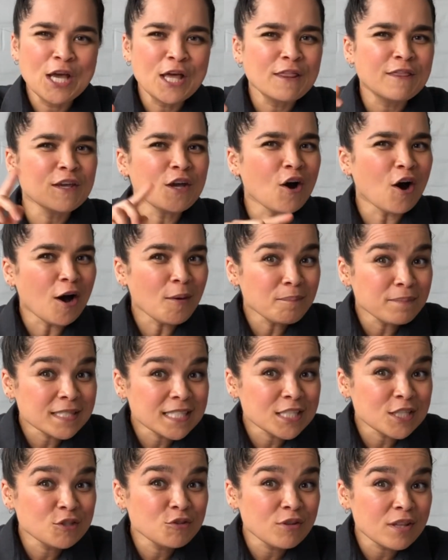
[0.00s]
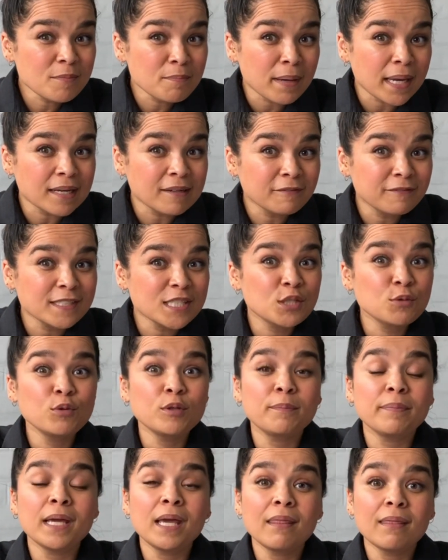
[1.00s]
The opposite to the benefits
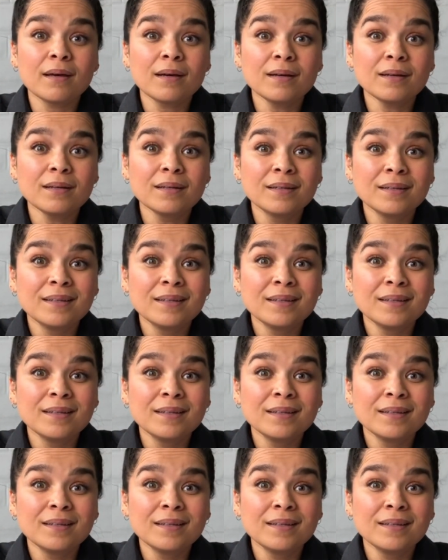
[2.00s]
would be the